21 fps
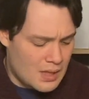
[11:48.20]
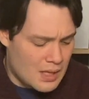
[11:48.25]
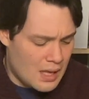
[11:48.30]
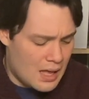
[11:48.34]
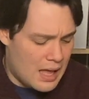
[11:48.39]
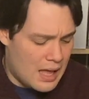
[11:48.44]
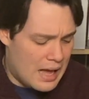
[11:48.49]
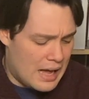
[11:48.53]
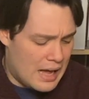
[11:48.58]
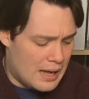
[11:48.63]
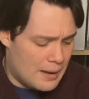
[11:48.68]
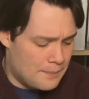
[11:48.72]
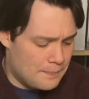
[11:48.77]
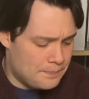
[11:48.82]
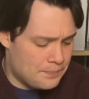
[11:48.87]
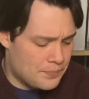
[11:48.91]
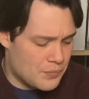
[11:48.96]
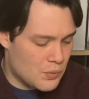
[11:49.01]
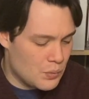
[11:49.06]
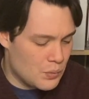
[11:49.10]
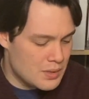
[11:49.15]

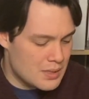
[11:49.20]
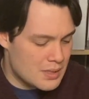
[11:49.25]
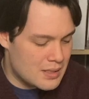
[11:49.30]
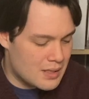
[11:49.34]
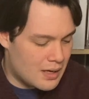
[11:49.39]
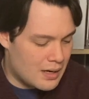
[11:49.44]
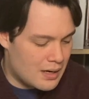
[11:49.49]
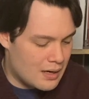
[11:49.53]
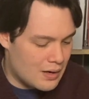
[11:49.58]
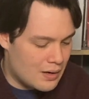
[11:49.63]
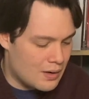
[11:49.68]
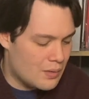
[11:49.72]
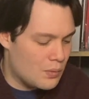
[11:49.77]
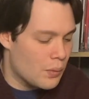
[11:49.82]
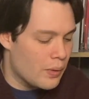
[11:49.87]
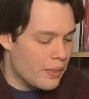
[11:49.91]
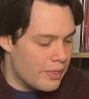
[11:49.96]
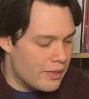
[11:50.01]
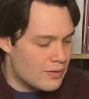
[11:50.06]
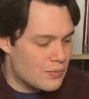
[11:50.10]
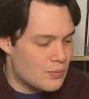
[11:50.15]
We'll start
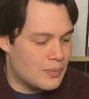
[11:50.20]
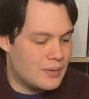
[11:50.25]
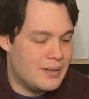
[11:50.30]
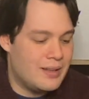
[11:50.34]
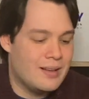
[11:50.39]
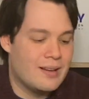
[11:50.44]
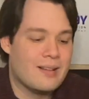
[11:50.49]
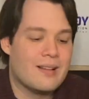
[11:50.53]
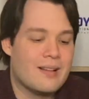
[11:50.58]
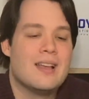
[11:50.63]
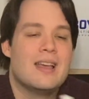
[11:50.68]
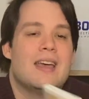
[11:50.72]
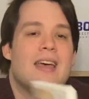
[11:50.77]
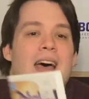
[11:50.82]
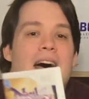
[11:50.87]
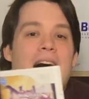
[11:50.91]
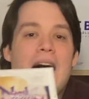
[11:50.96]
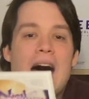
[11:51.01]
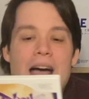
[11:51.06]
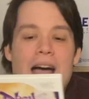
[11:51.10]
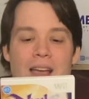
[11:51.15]
with this one here.
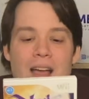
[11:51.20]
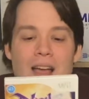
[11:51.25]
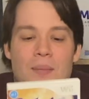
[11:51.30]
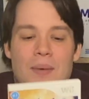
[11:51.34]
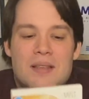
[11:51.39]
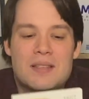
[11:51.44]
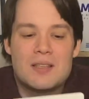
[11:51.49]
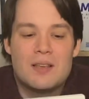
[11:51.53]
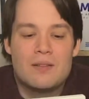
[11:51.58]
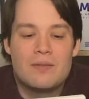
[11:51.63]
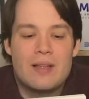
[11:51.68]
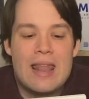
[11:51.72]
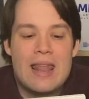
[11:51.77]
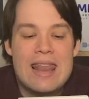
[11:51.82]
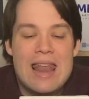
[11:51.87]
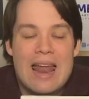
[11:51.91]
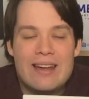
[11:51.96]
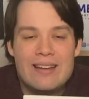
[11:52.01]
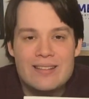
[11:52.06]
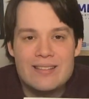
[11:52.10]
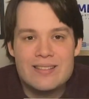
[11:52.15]
I got myself
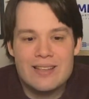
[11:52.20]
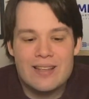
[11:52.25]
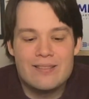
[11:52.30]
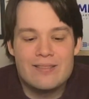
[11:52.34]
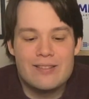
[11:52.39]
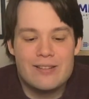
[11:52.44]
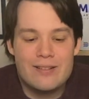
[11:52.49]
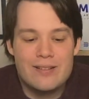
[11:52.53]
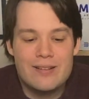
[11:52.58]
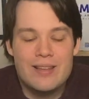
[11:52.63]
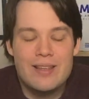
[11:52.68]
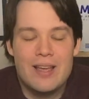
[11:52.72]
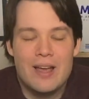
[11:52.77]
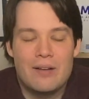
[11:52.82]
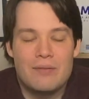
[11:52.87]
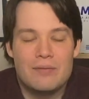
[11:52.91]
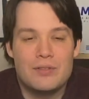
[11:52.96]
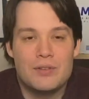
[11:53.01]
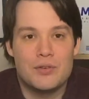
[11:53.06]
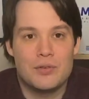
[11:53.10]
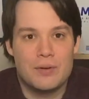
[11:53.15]
Knight's Journey
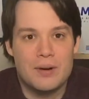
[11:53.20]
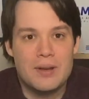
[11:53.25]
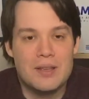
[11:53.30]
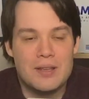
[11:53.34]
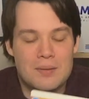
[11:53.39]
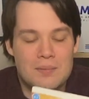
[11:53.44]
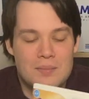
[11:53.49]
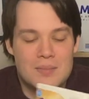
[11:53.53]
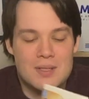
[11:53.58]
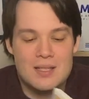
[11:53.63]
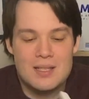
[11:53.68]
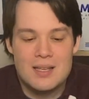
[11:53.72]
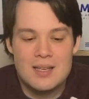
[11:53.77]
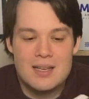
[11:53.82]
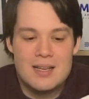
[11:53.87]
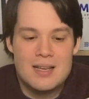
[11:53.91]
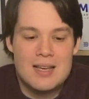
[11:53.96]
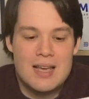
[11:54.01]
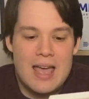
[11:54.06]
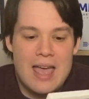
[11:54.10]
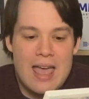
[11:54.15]
of Dreams,
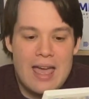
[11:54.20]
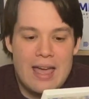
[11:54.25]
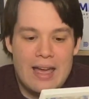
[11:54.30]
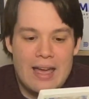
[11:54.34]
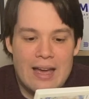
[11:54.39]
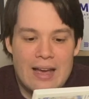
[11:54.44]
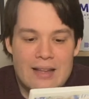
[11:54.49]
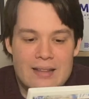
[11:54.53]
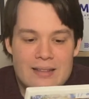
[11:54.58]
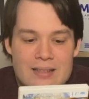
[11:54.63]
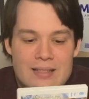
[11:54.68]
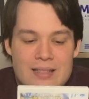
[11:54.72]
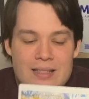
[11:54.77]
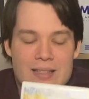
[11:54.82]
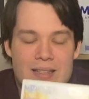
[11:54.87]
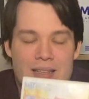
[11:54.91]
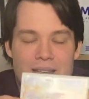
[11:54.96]
and